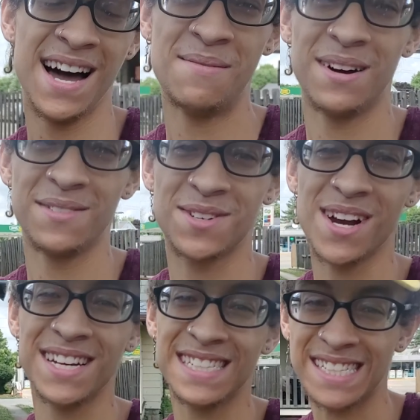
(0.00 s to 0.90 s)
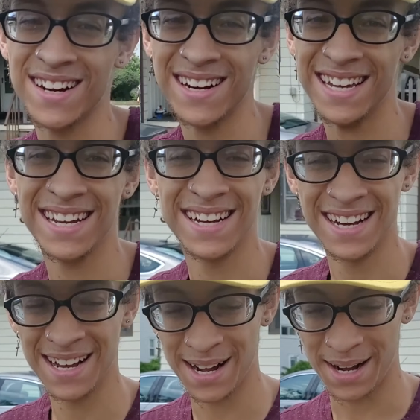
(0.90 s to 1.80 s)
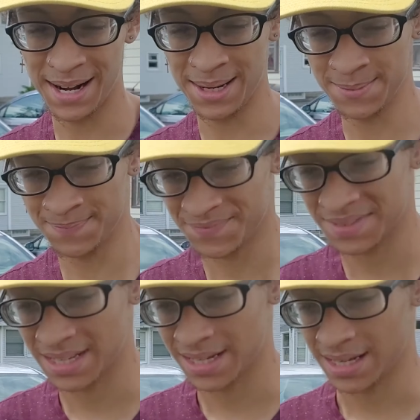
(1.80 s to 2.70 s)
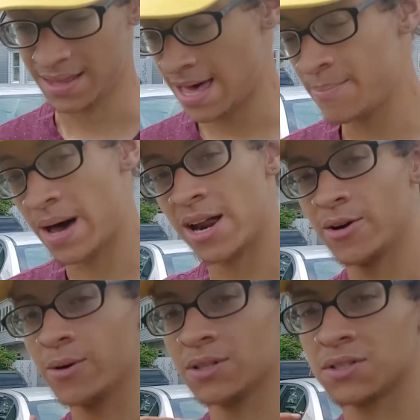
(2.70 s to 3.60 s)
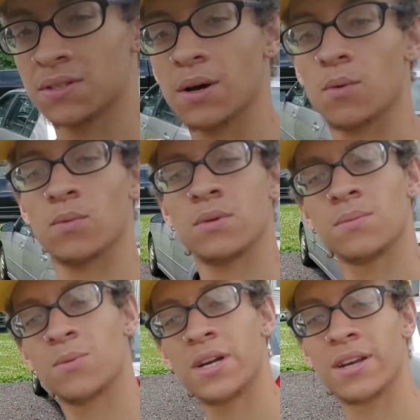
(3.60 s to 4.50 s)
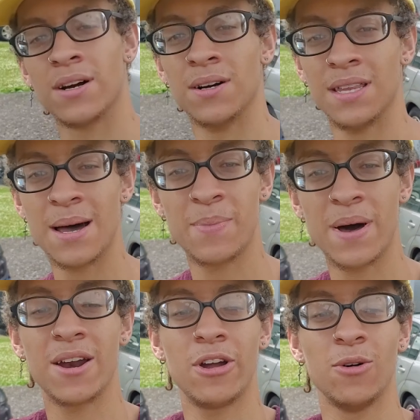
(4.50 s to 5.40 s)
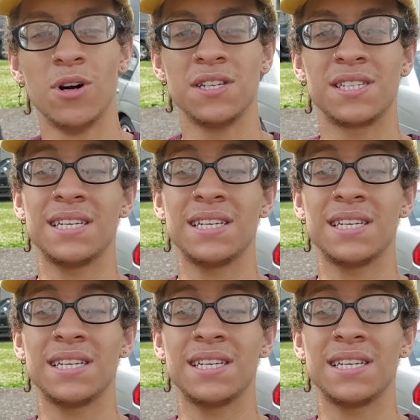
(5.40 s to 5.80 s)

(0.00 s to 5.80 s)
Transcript: time I've tried to start it. Um, that battery was, where are you going? That battery was